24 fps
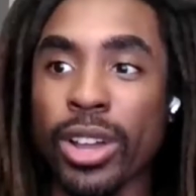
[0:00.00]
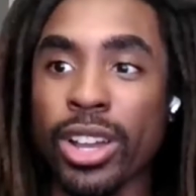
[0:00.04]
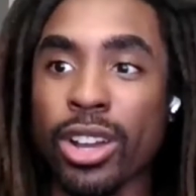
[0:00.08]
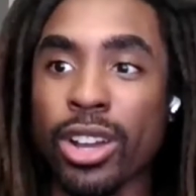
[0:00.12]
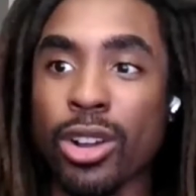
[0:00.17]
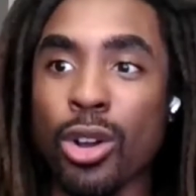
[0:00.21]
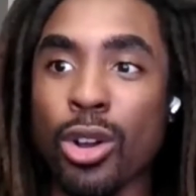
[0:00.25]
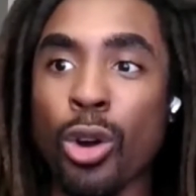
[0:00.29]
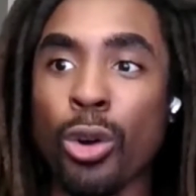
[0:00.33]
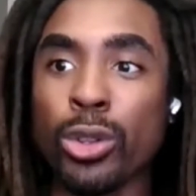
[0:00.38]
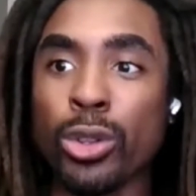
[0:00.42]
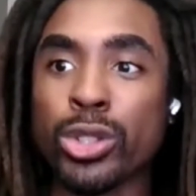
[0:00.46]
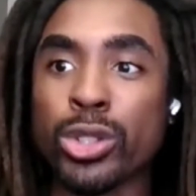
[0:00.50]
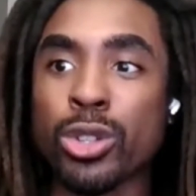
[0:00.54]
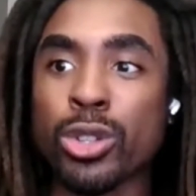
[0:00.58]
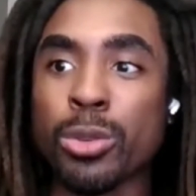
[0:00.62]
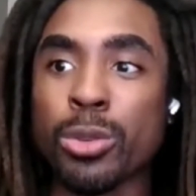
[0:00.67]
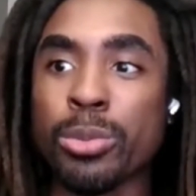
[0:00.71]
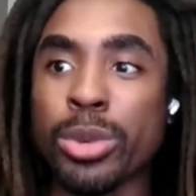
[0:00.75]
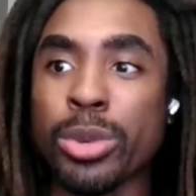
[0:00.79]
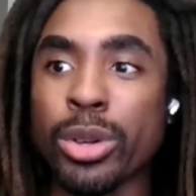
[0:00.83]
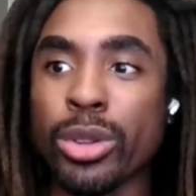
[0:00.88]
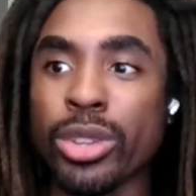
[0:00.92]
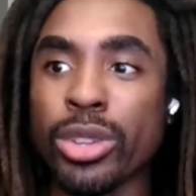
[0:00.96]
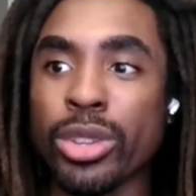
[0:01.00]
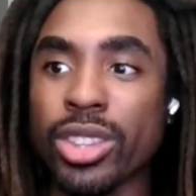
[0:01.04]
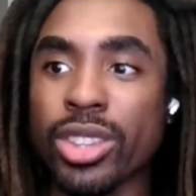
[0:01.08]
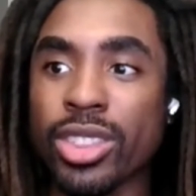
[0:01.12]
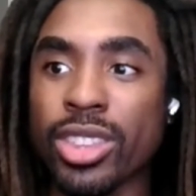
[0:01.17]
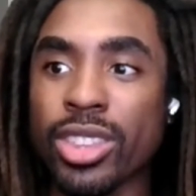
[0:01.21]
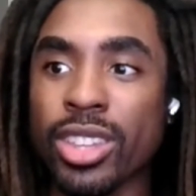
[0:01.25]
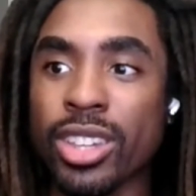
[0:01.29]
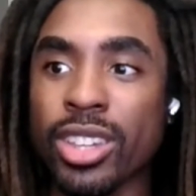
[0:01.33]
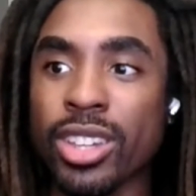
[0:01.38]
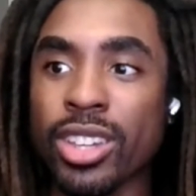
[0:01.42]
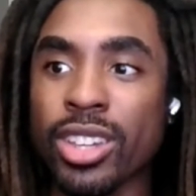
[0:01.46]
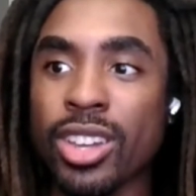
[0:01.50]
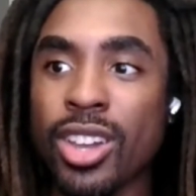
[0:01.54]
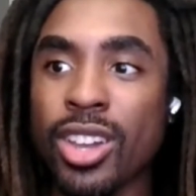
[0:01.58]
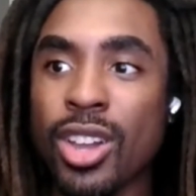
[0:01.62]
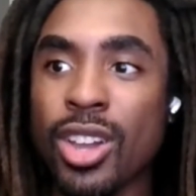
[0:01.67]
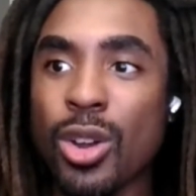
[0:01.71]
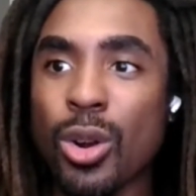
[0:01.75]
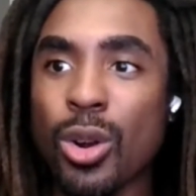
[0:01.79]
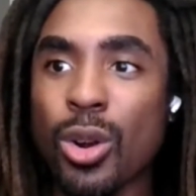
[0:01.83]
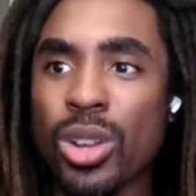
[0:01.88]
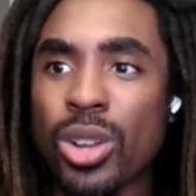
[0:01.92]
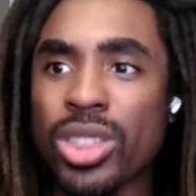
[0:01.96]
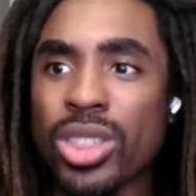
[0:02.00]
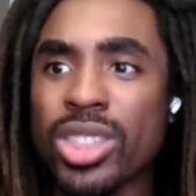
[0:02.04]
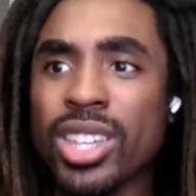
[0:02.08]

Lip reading: like a culture building thing, or a